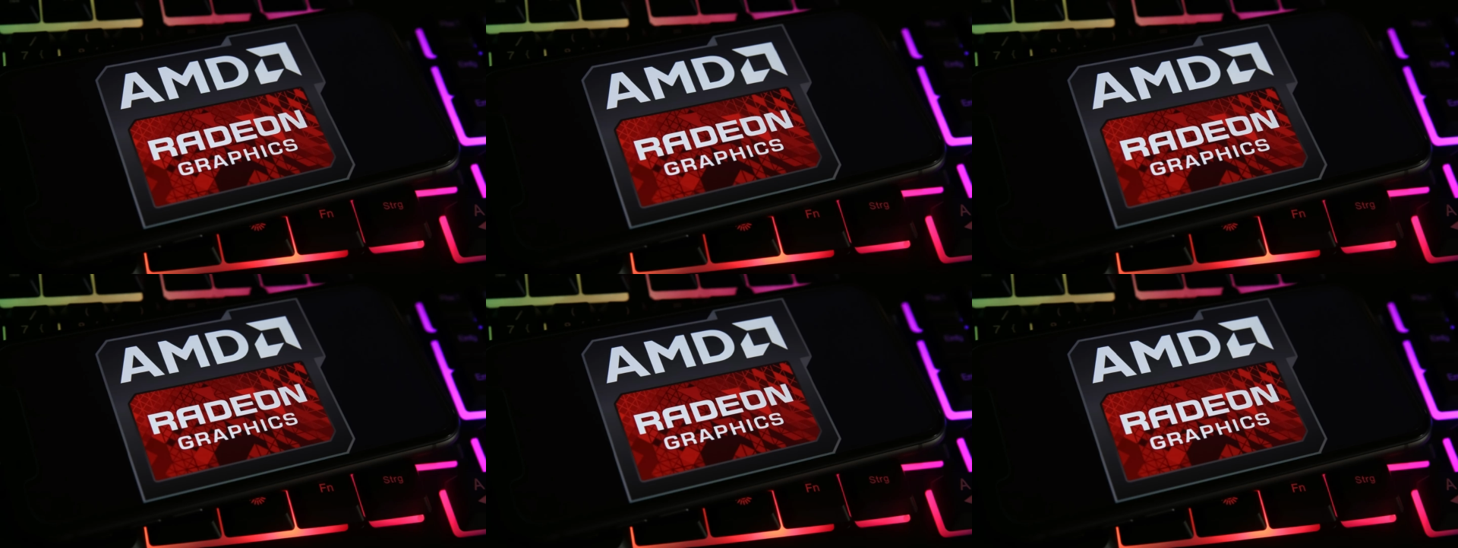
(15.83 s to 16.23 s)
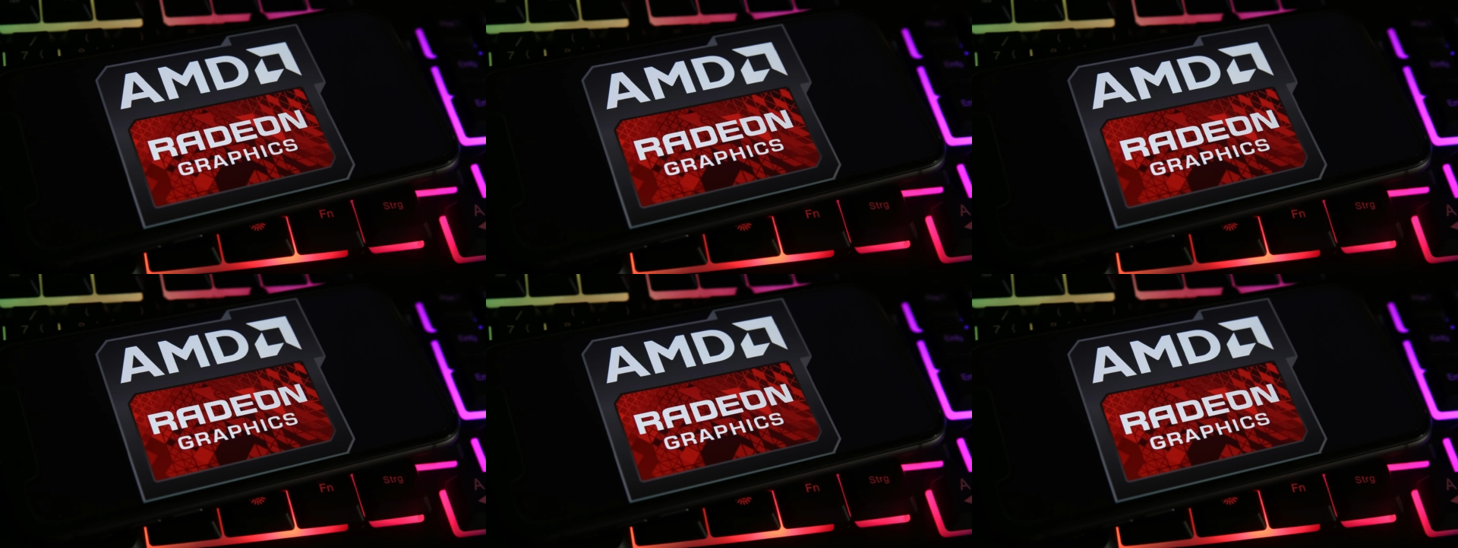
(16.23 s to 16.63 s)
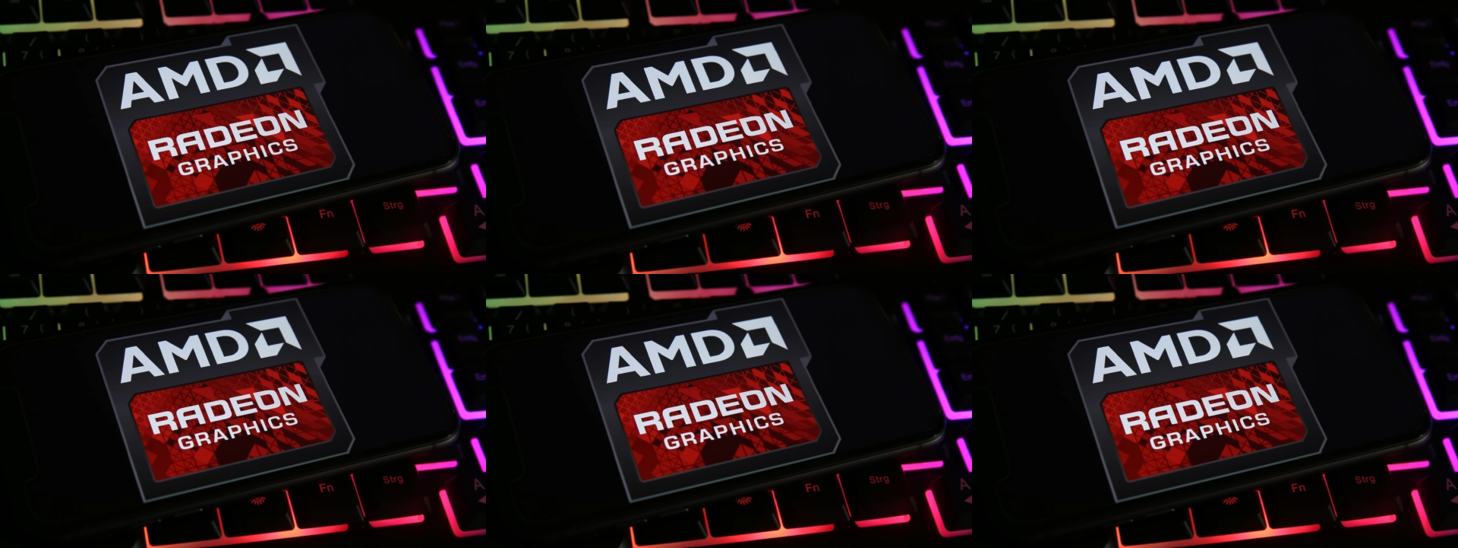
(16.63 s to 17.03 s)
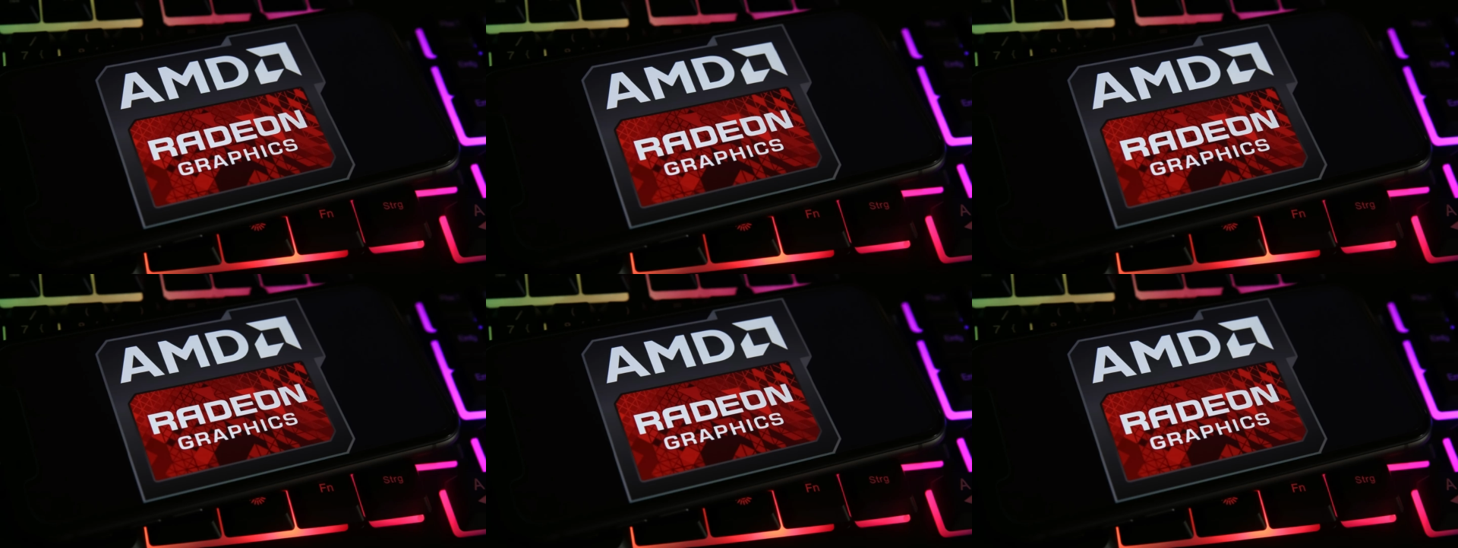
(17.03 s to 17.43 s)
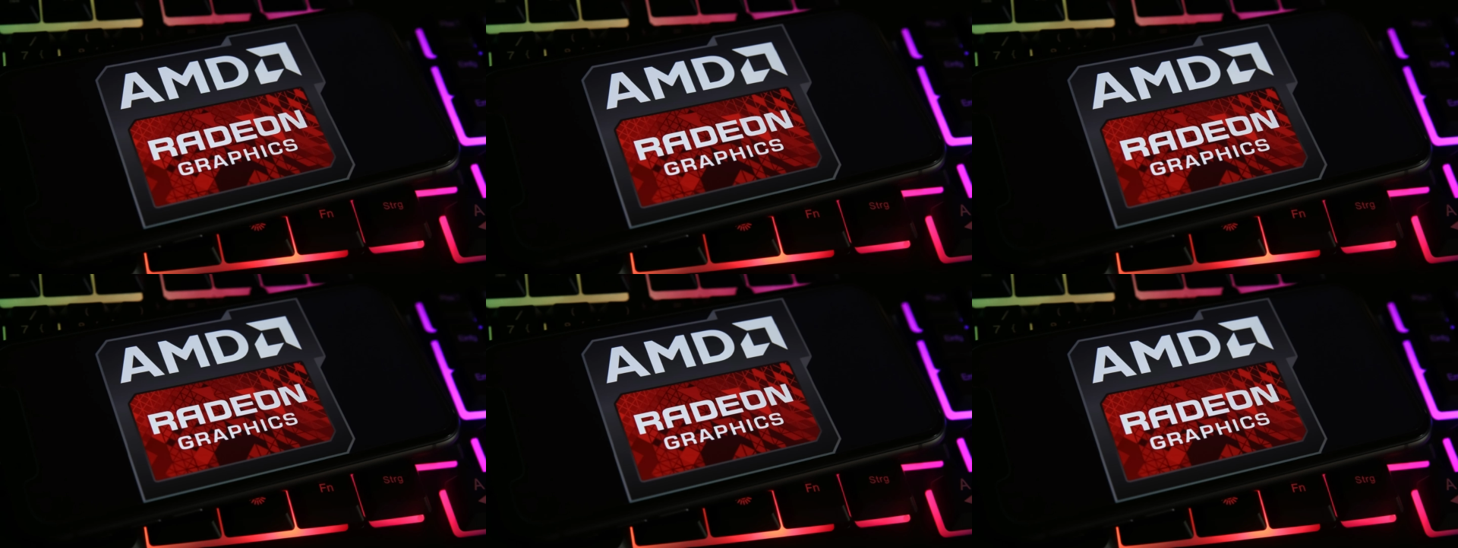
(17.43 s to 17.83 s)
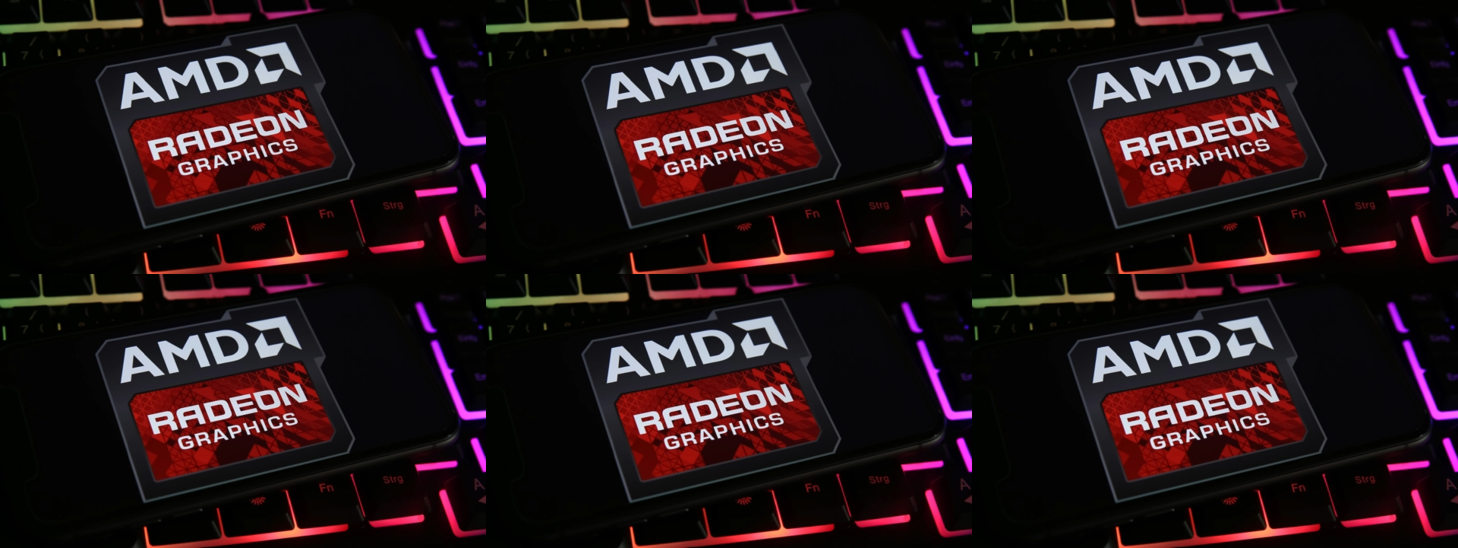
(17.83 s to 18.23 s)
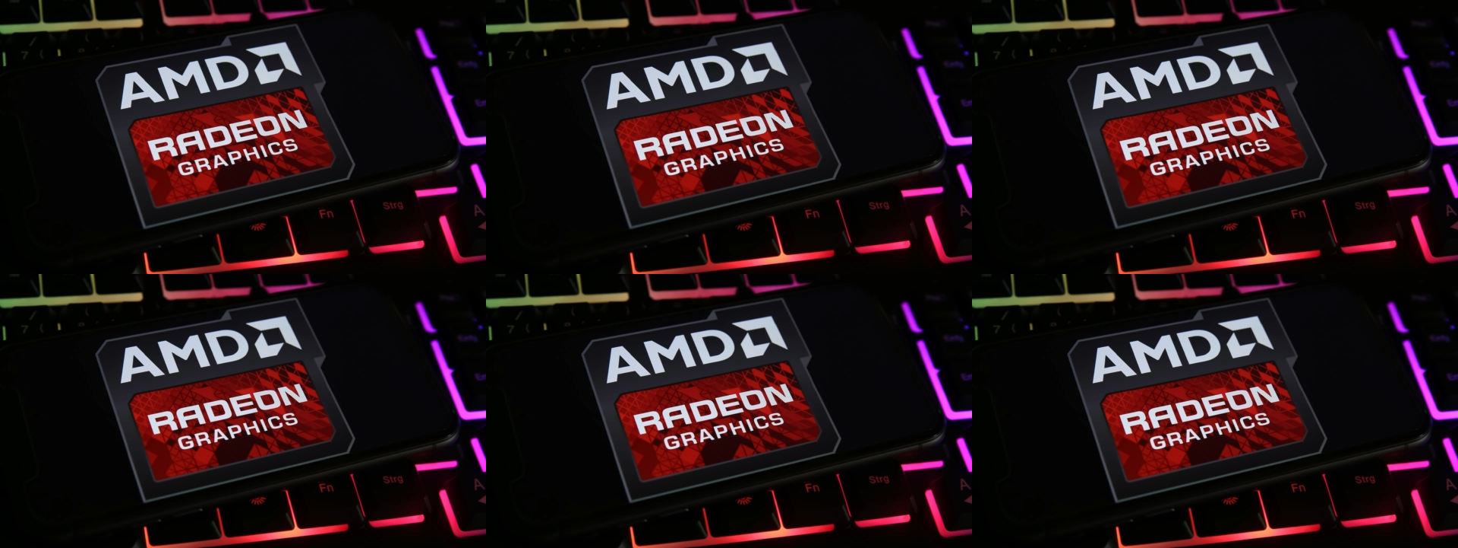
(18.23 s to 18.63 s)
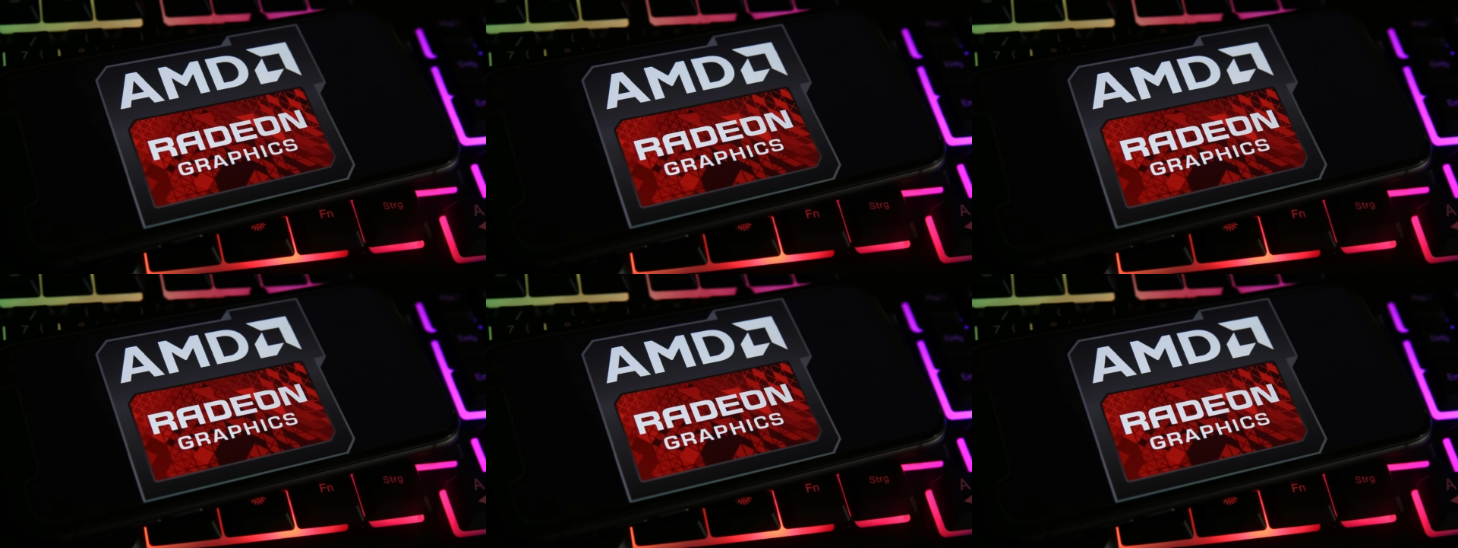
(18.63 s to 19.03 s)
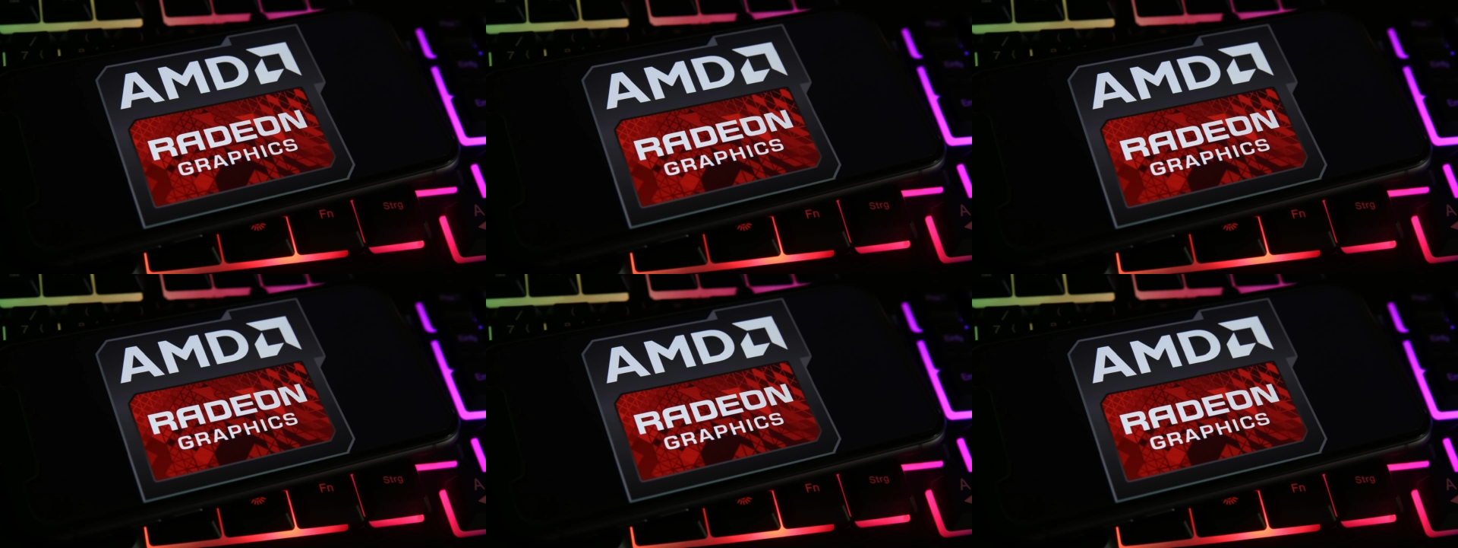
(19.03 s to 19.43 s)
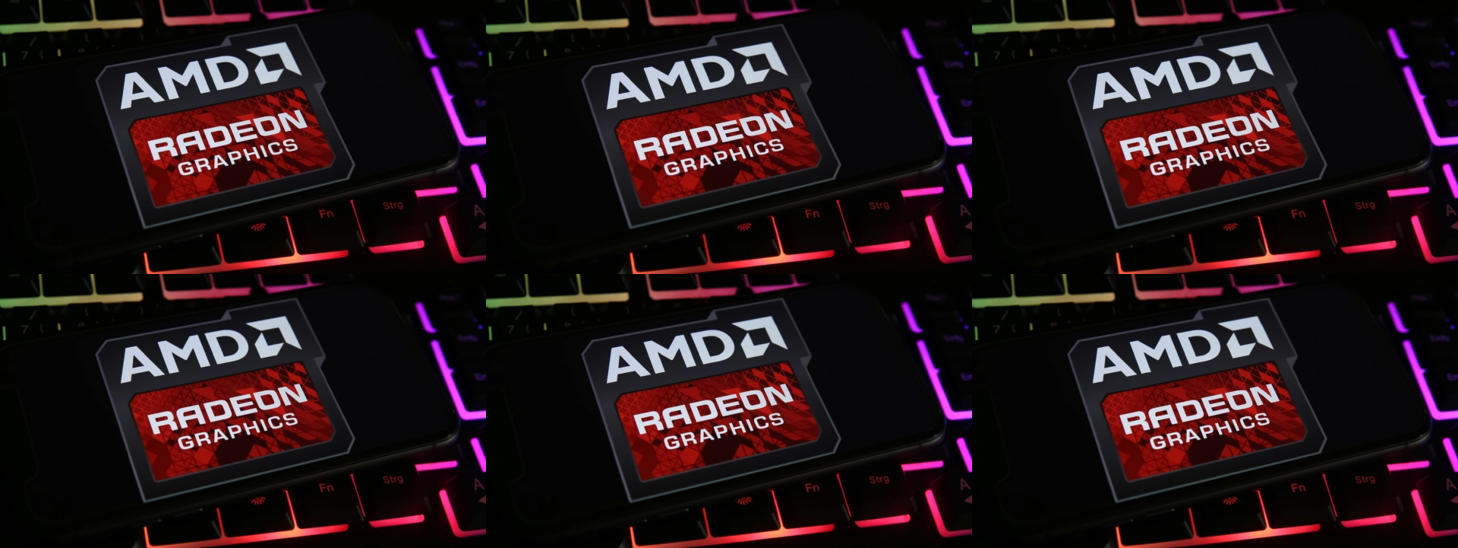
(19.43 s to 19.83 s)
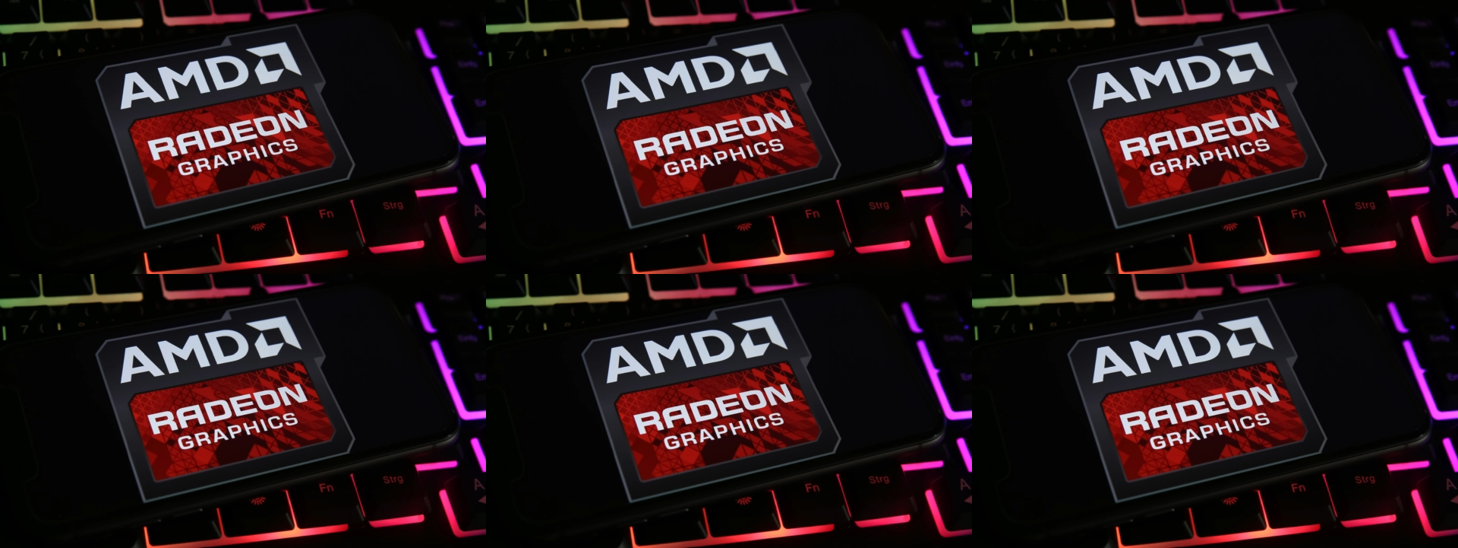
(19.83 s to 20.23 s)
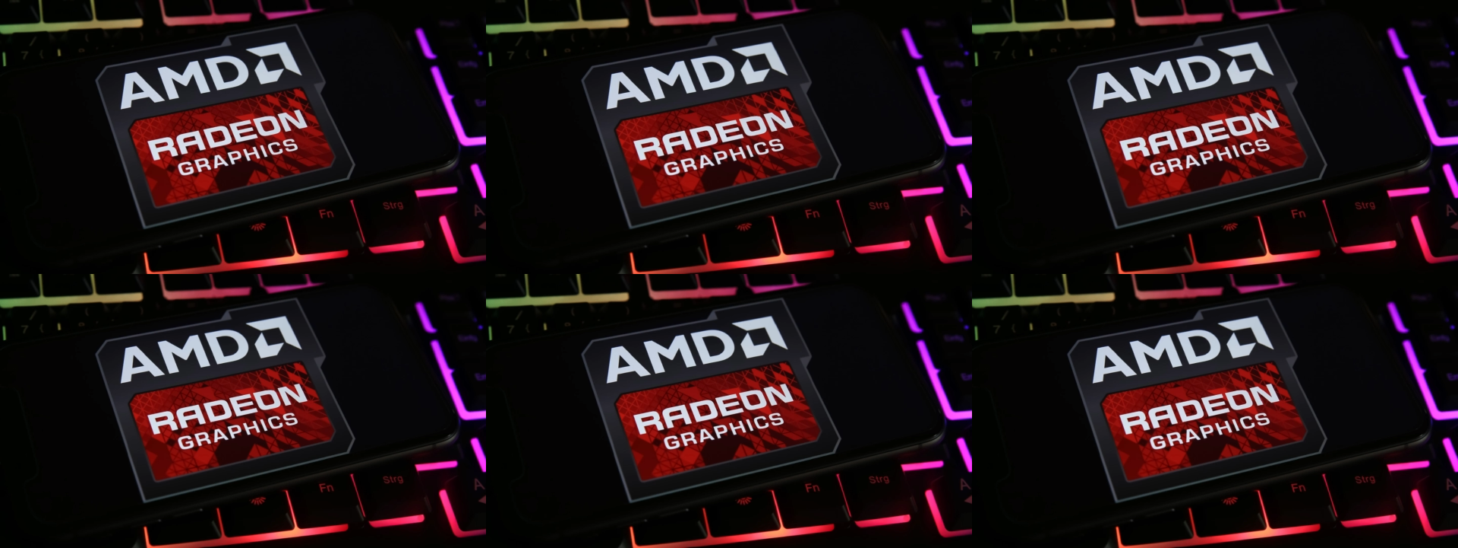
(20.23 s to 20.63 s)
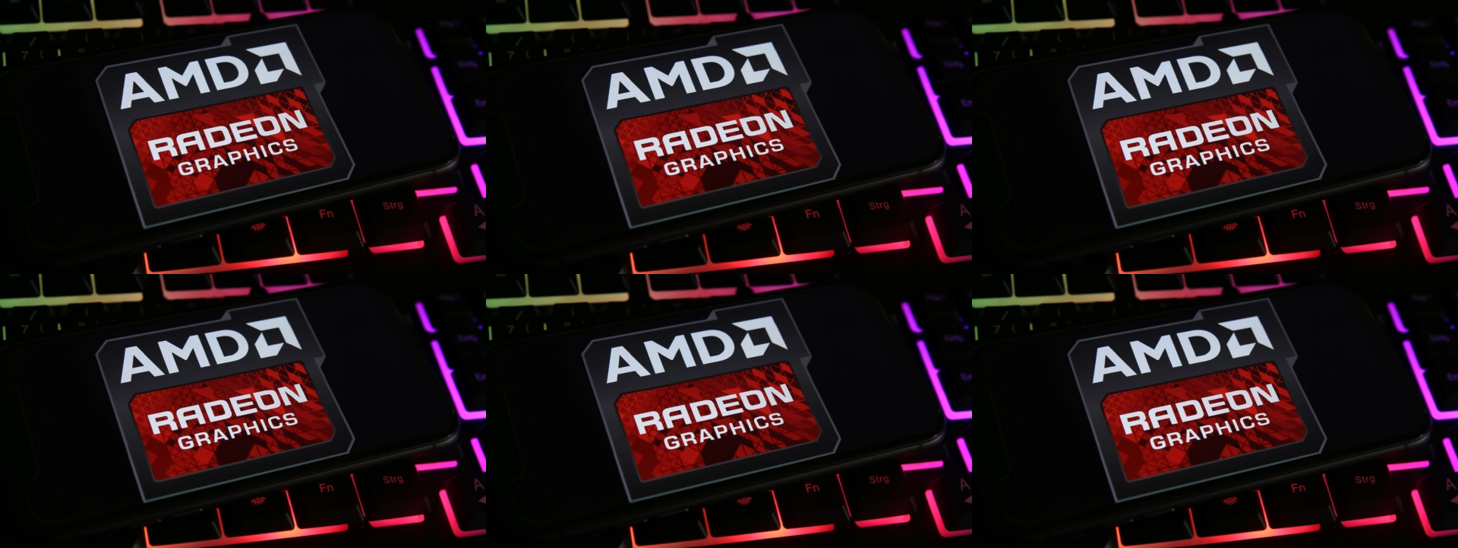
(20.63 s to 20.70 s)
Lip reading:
No face is visible, so there are no lips to read.